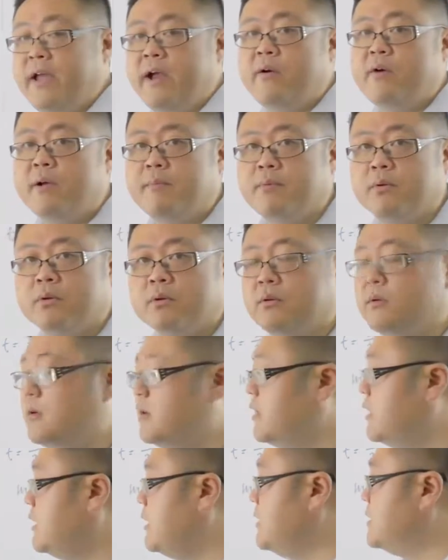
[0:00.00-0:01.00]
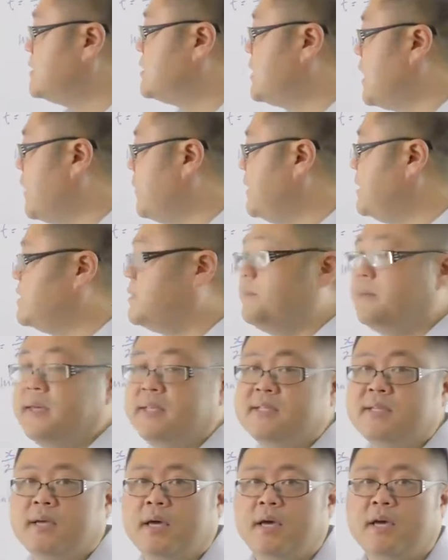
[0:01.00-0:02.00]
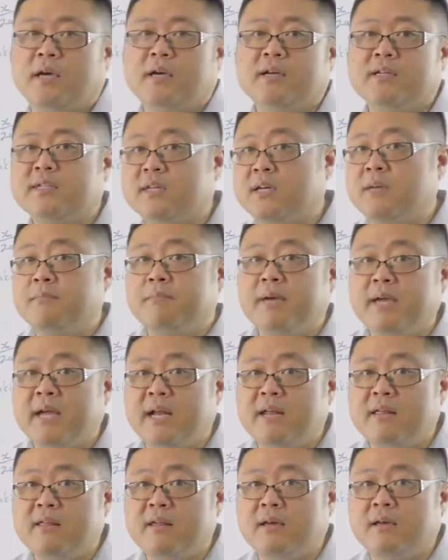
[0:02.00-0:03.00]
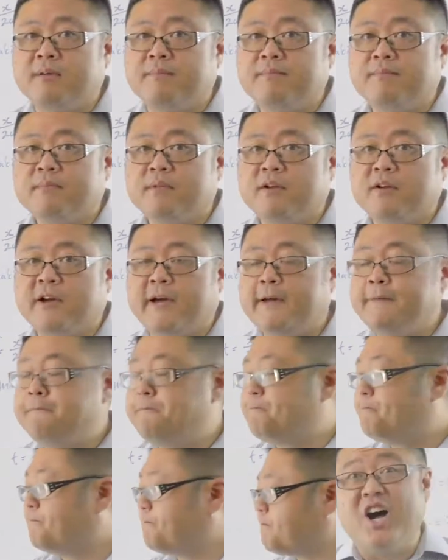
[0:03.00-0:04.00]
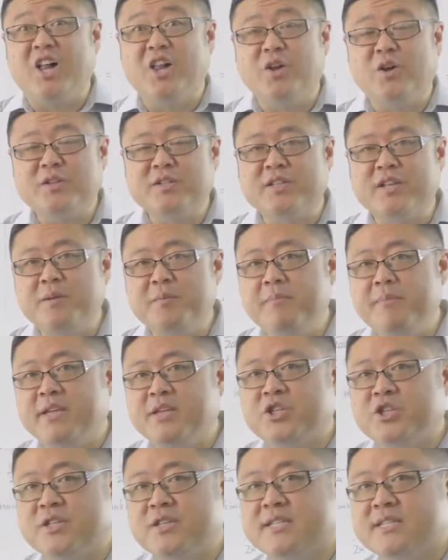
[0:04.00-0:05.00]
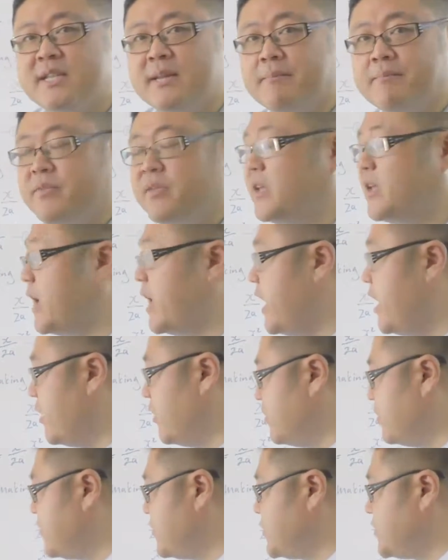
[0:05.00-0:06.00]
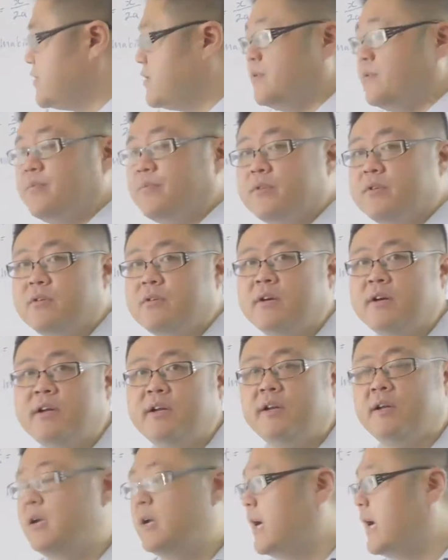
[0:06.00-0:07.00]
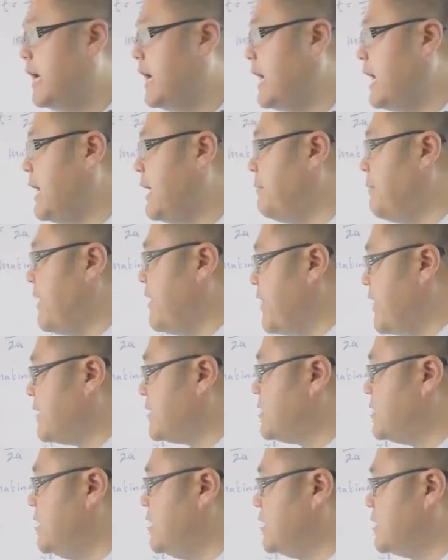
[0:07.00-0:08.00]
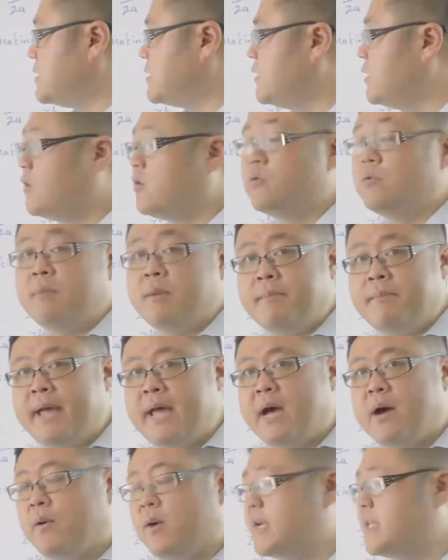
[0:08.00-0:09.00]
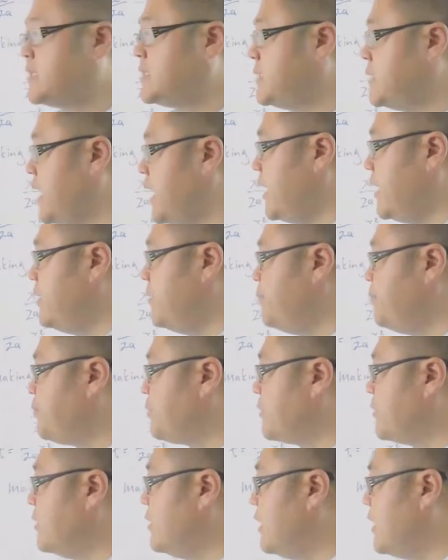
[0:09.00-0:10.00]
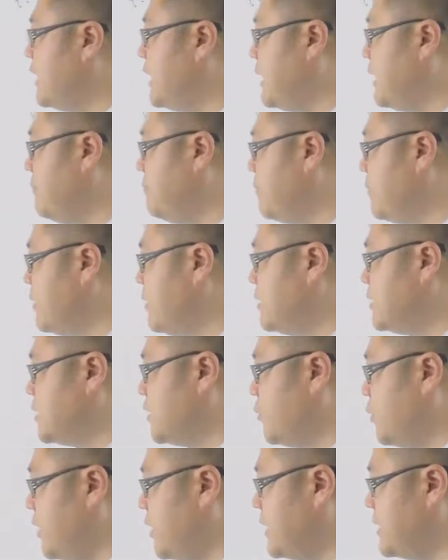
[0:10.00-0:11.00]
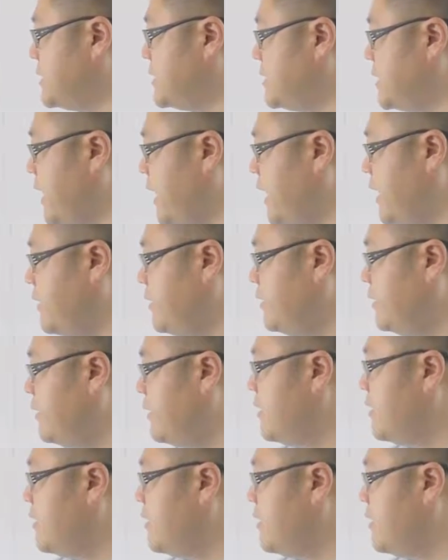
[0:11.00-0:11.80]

variable is going to be T, because it can be anything, okay? I'll also mention something else, all right? And that's this. Remember how I said, so when I said